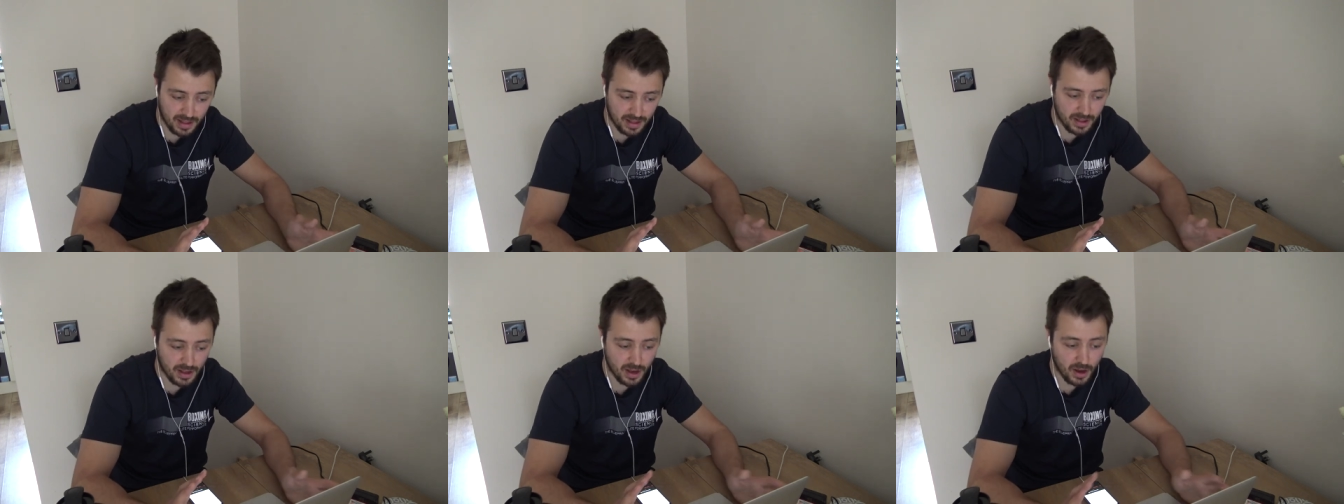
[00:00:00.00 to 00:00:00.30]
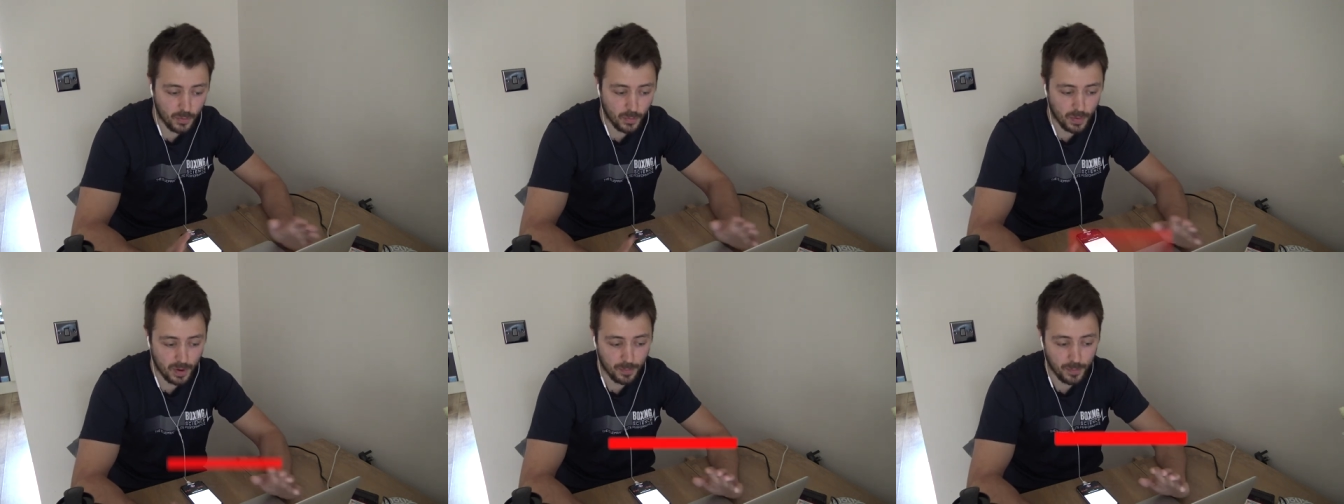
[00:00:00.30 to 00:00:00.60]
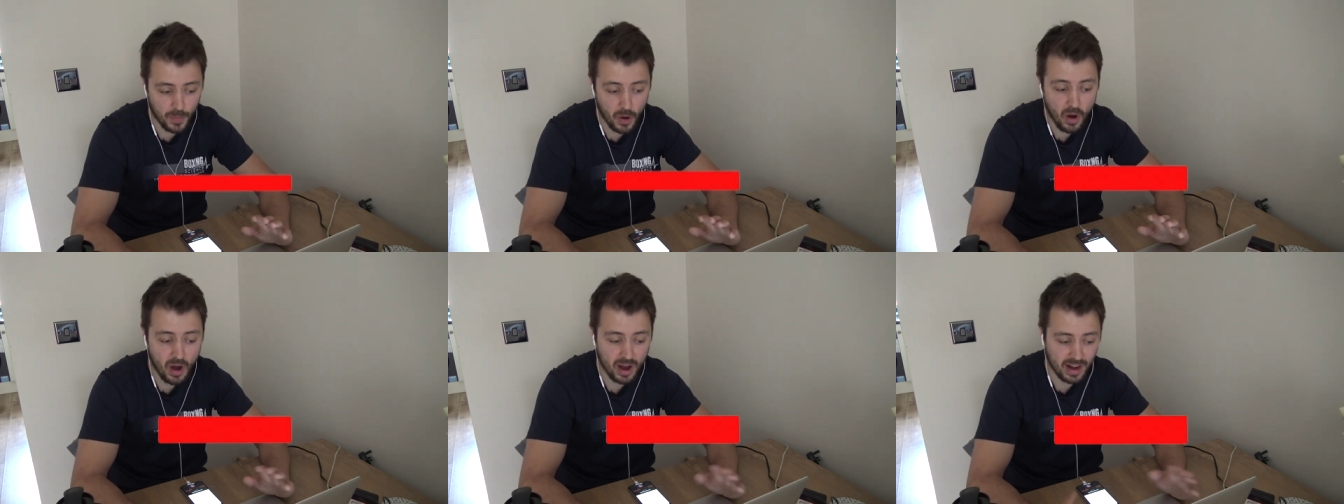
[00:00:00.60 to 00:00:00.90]
So we
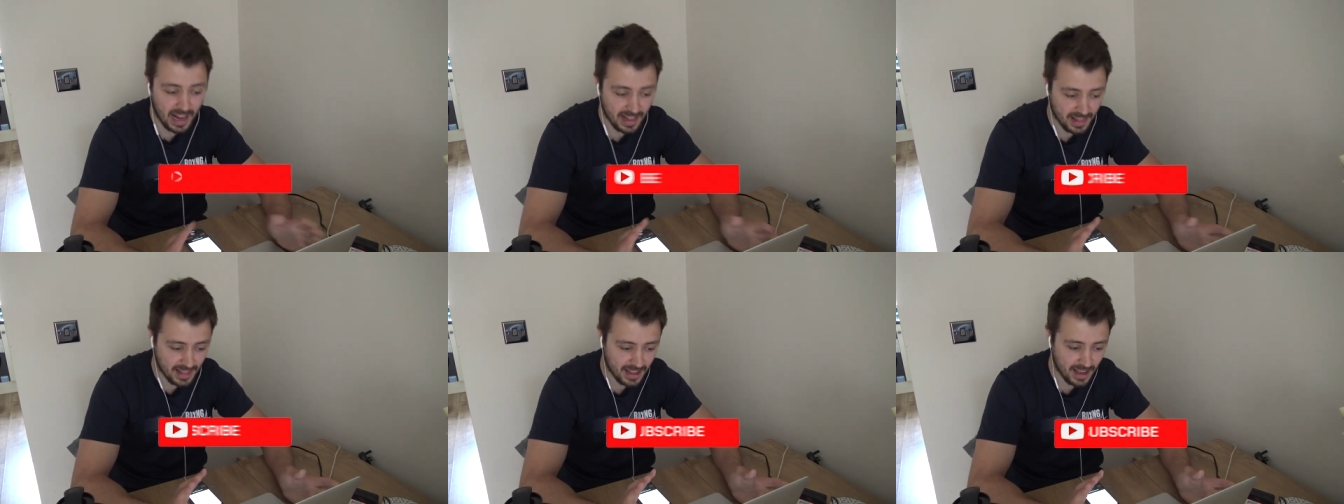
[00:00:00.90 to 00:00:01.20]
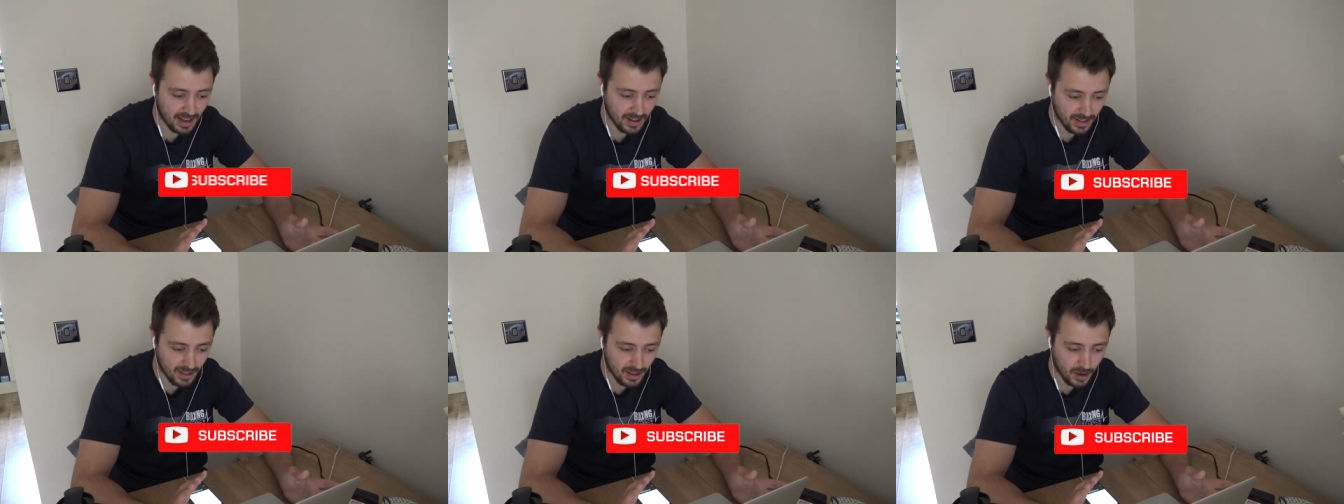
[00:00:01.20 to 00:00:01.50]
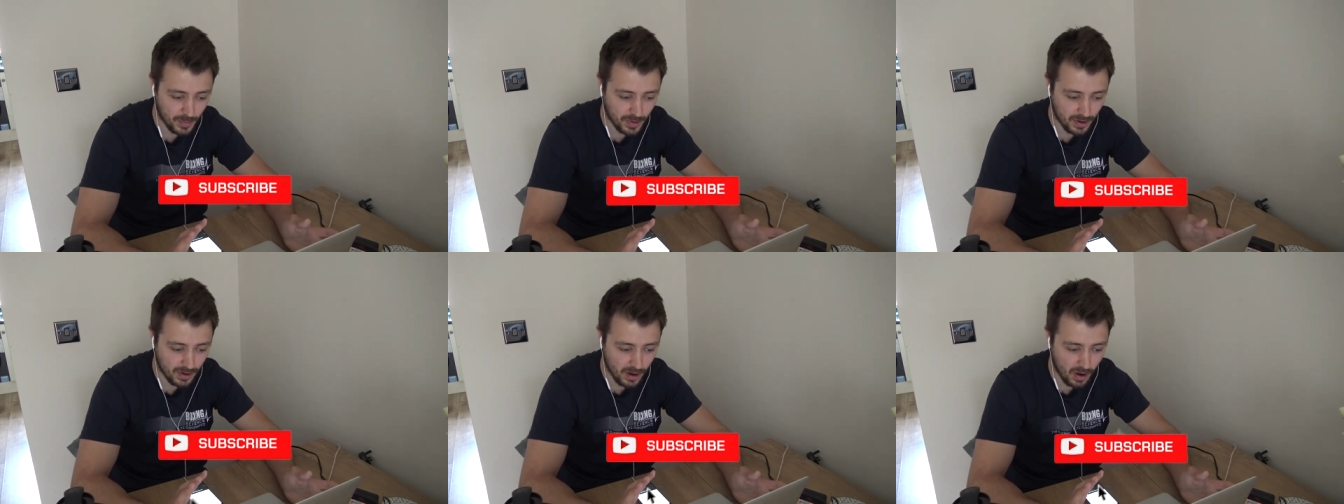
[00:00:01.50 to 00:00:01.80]
put an anti on
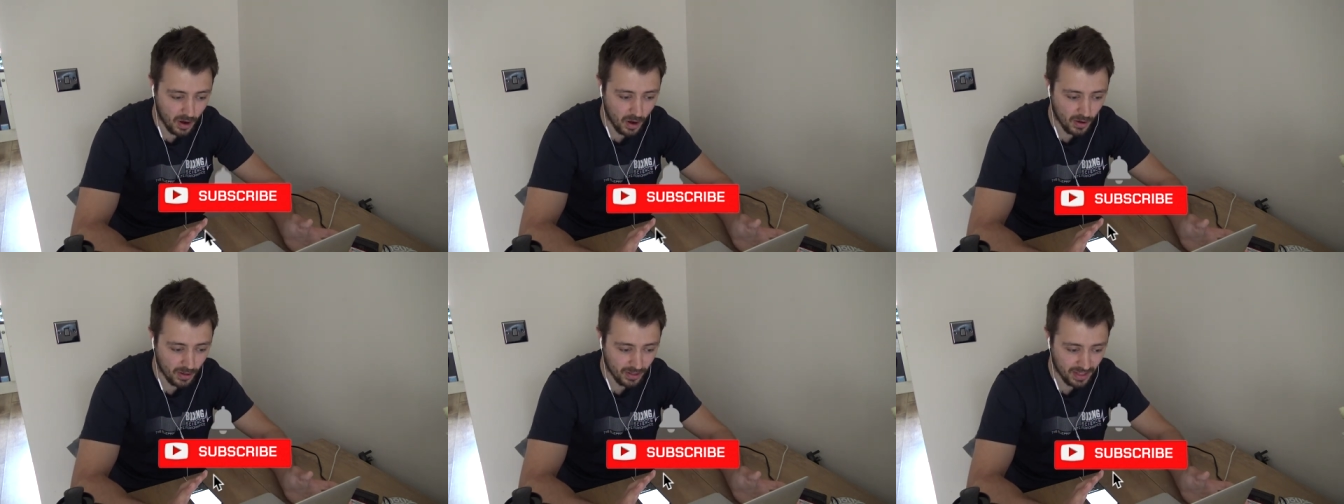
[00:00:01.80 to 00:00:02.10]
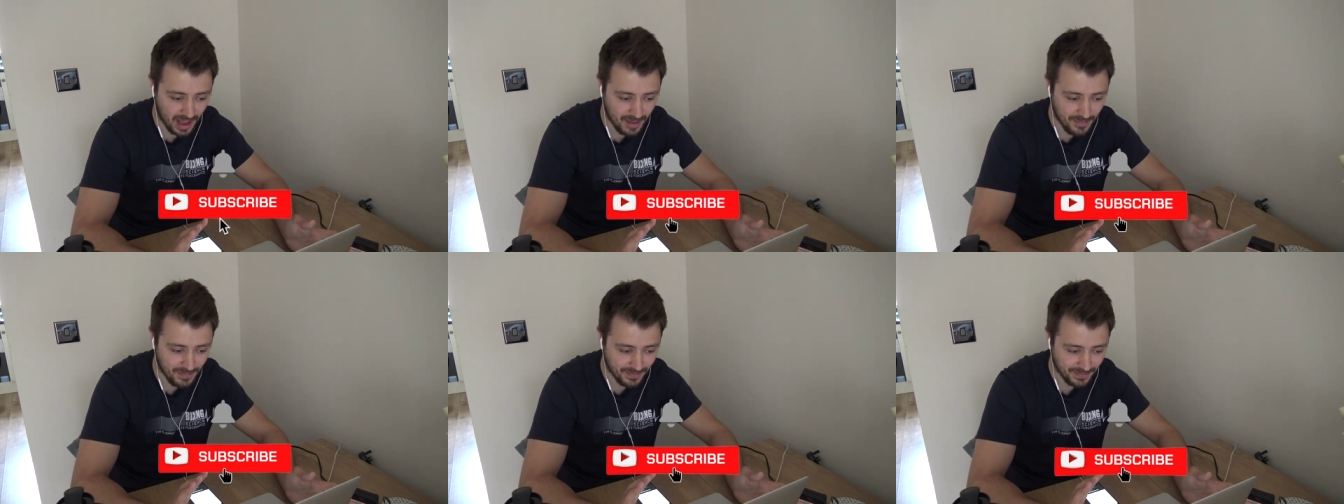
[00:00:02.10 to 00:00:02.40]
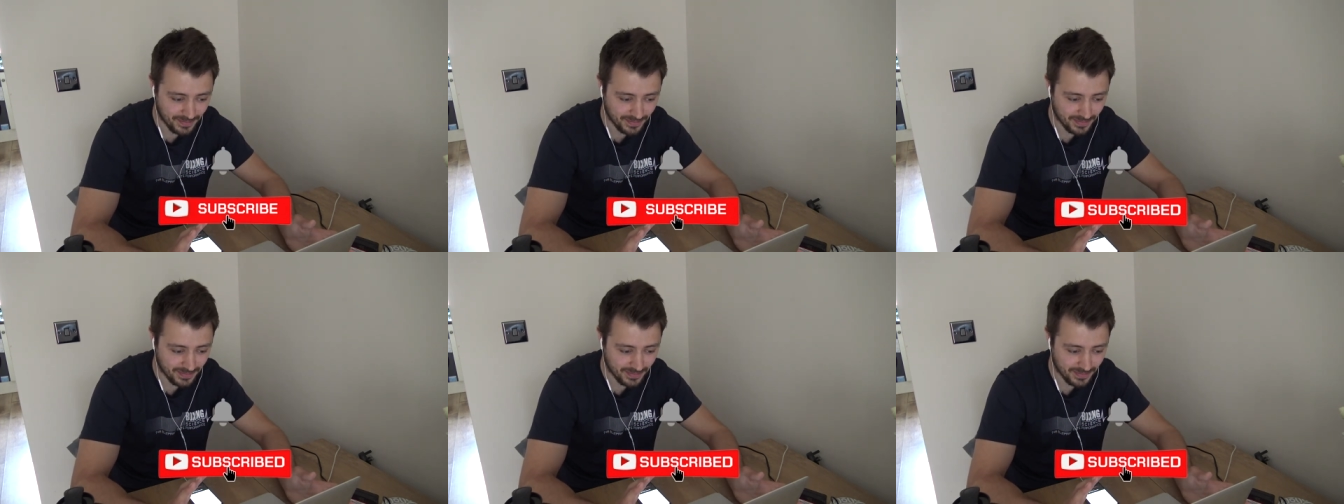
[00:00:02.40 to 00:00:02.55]
top of all of them,